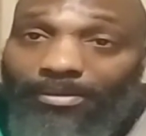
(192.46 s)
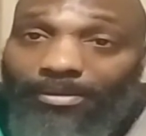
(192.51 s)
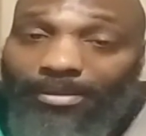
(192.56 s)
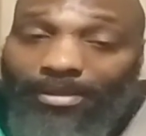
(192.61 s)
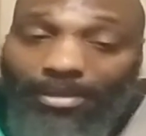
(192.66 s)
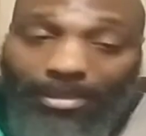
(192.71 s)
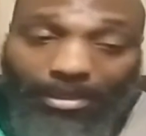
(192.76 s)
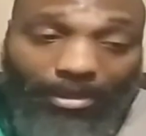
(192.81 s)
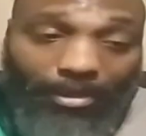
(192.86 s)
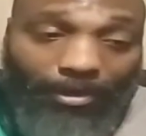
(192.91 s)

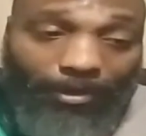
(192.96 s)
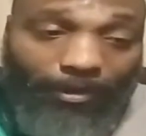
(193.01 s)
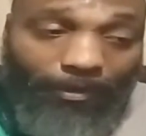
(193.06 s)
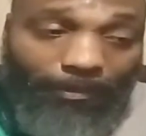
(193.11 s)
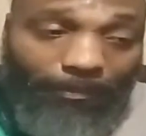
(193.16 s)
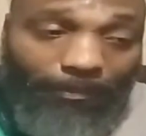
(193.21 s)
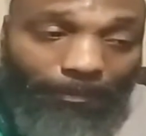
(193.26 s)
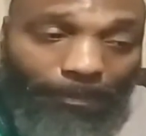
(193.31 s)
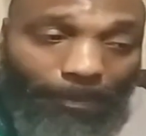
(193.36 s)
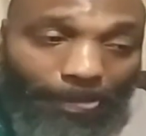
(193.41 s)

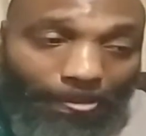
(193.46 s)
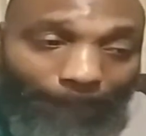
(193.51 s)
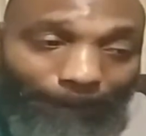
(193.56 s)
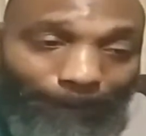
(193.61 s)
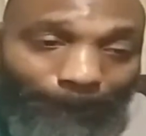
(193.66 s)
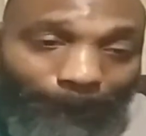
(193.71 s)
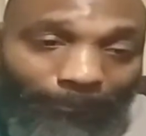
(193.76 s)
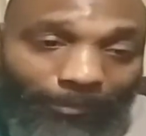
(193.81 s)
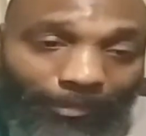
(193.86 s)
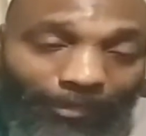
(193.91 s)
a
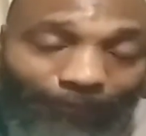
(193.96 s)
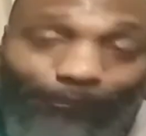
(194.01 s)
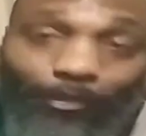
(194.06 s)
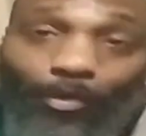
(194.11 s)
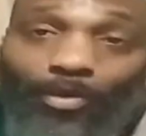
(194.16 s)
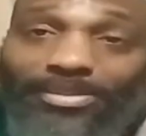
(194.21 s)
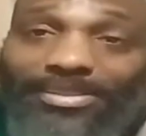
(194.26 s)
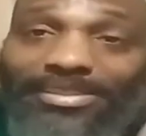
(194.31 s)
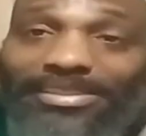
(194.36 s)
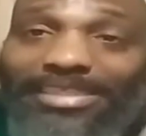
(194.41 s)

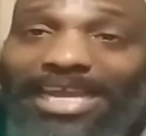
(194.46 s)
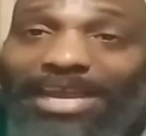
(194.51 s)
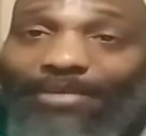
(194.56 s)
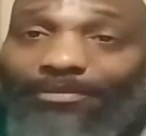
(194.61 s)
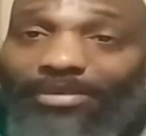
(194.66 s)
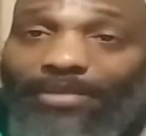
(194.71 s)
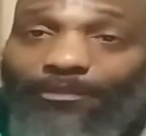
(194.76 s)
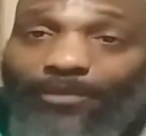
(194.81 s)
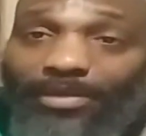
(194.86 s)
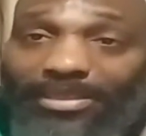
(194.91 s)
false
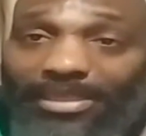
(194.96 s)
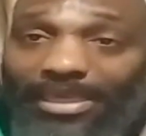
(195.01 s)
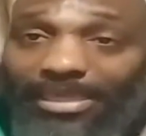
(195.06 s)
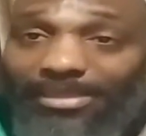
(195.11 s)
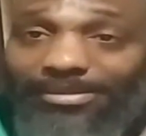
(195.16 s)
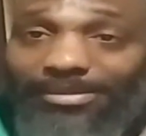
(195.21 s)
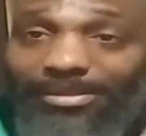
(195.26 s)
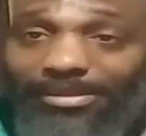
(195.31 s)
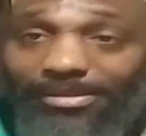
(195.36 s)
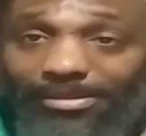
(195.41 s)
narrative
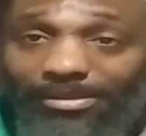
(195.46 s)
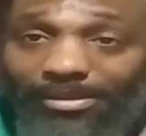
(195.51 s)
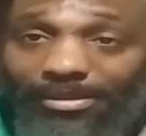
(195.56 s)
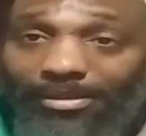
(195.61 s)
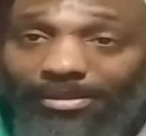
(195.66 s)
against us.